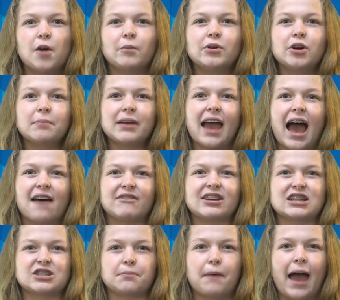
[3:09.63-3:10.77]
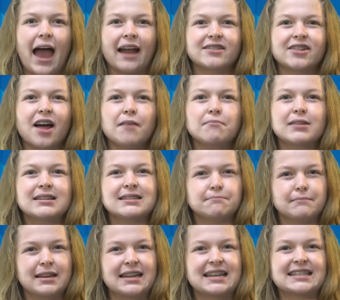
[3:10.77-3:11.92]
We will be having a Japan Club
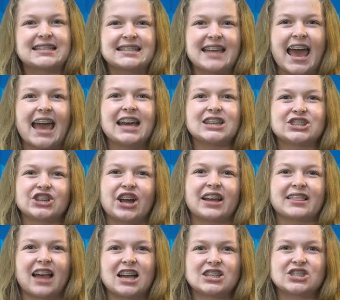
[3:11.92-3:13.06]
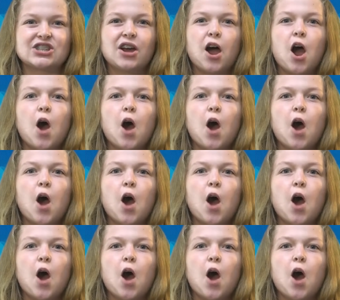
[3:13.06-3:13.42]
meeting today during lunch.